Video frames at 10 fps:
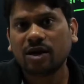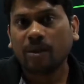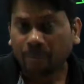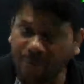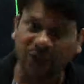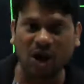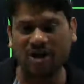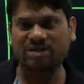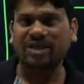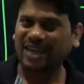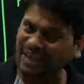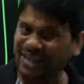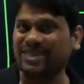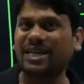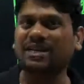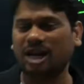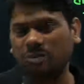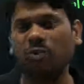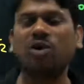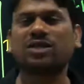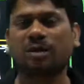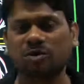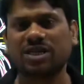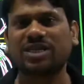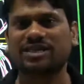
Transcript: Because in general, force commutation